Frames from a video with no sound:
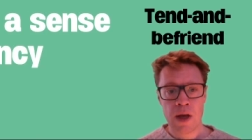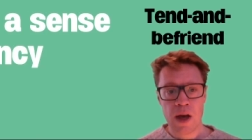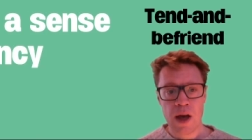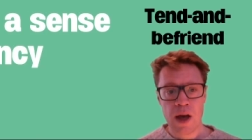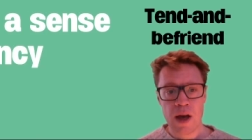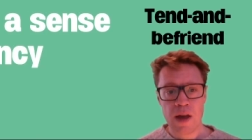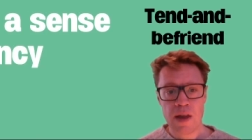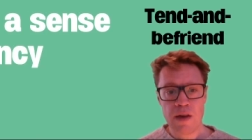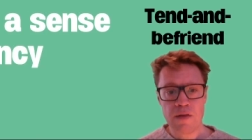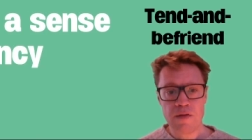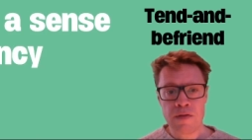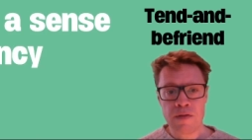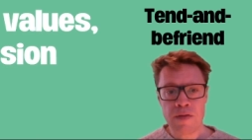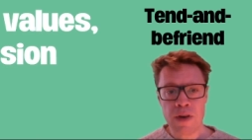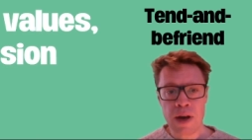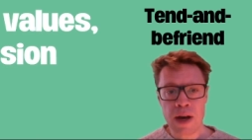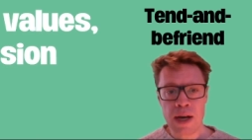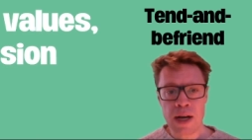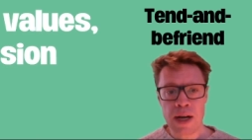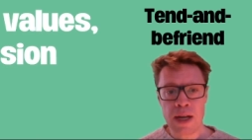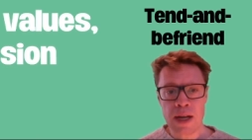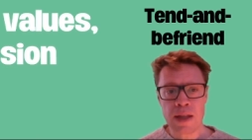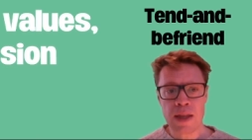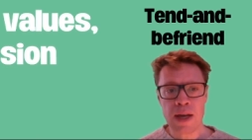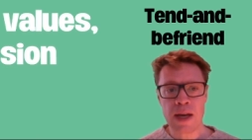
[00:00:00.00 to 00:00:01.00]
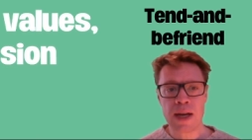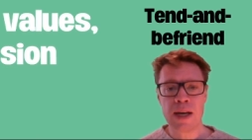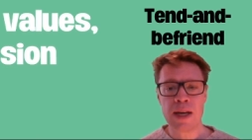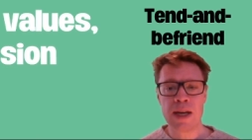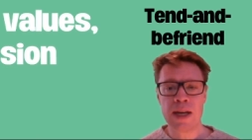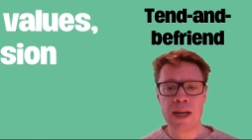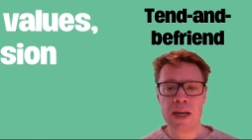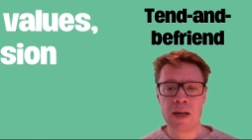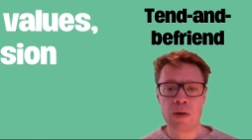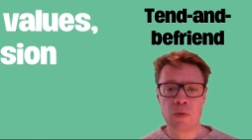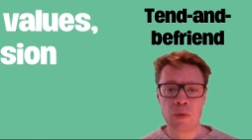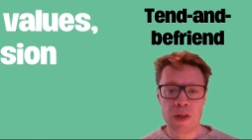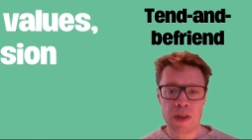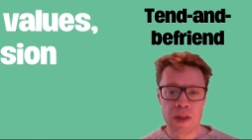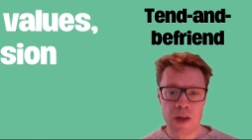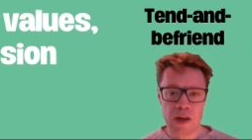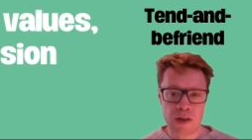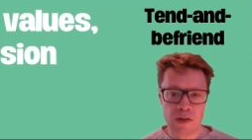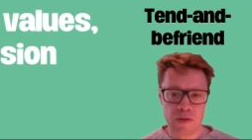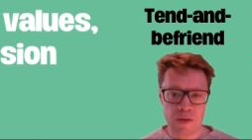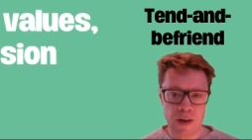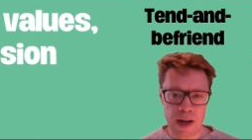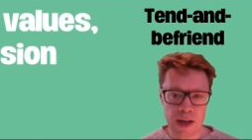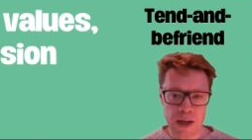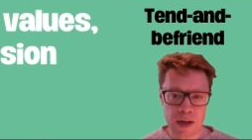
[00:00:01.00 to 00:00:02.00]
And then finally, they lead with
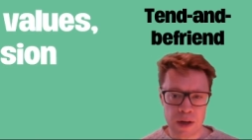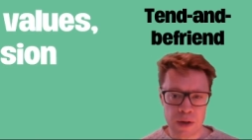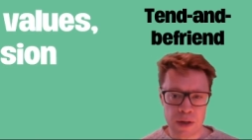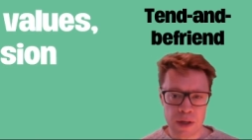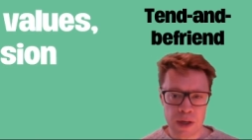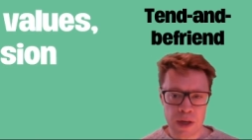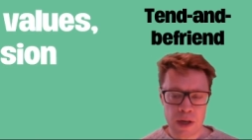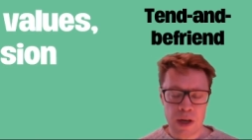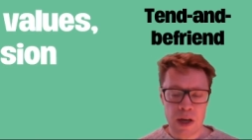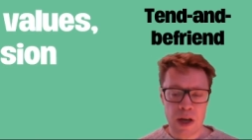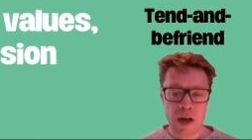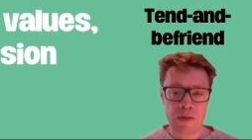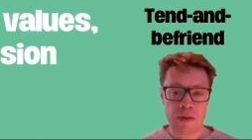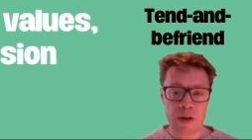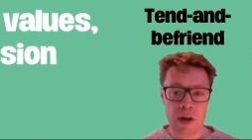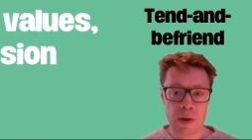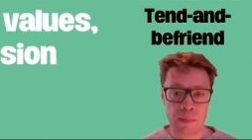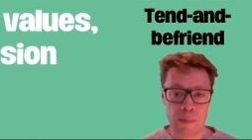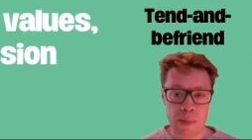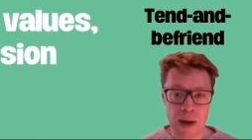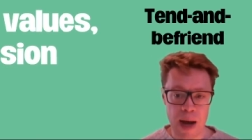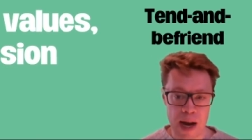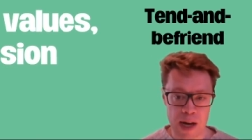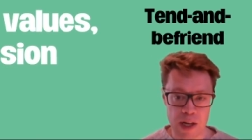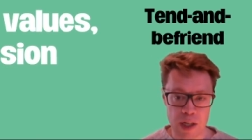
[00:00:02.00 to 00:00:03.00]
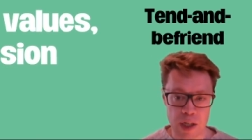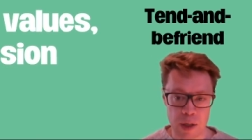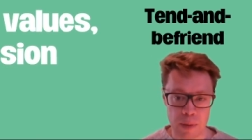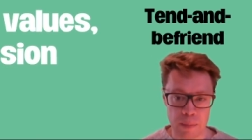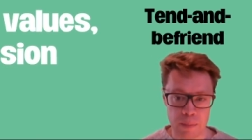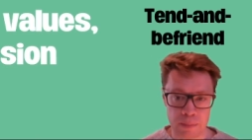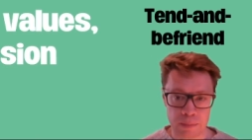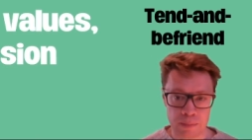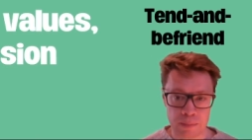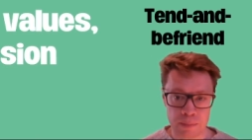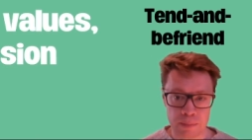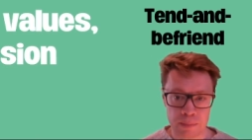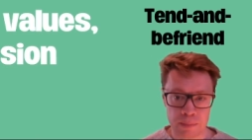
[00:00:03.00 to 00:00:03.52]
those values of compassion.